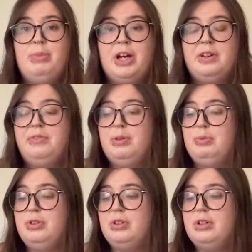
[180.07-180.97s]
back of the
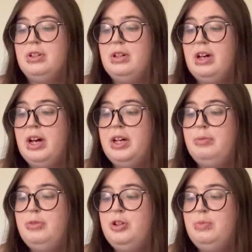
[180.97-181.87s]
book. I
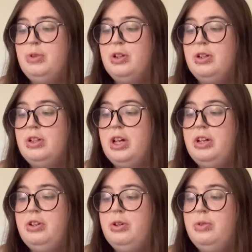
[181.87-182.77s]
am no bird
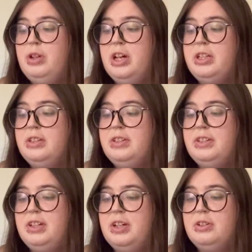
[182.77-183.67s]
and no net
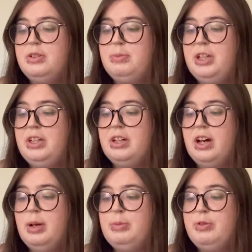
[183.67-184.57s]
ensnares me.
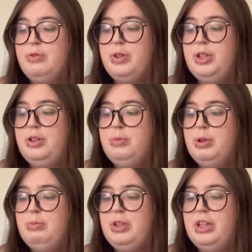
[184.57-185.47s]
I am a free
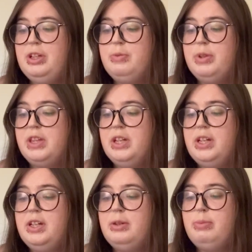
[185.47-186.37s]
human being with an
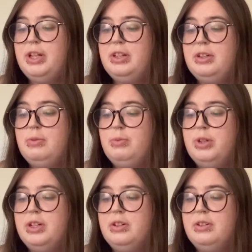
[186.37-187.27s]
independent
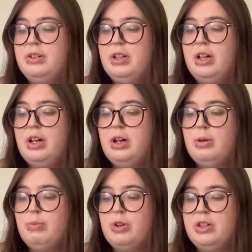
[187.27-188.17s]
will.
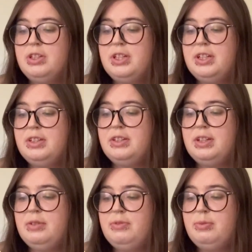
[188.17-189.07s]
Bronte's
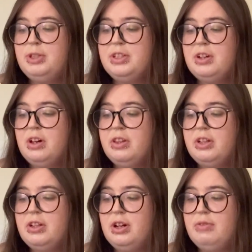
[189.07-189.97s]
infamous
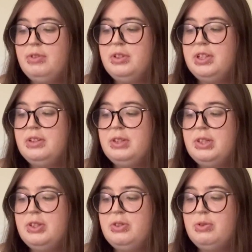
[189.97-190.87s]
Gothic novel tells
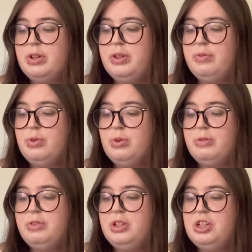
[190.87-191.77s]
the story of
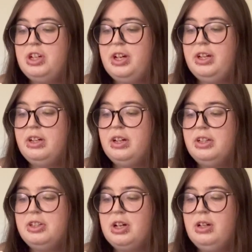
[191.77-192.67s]
orphan Jane, a
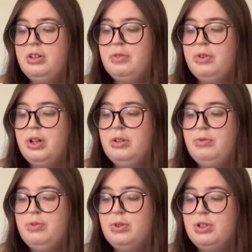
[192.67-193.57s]
child of
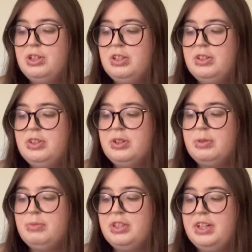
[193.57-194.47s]
unfortunate
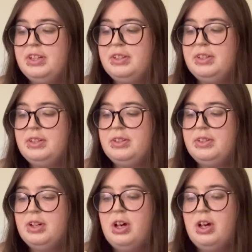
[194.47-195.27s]
circumstances.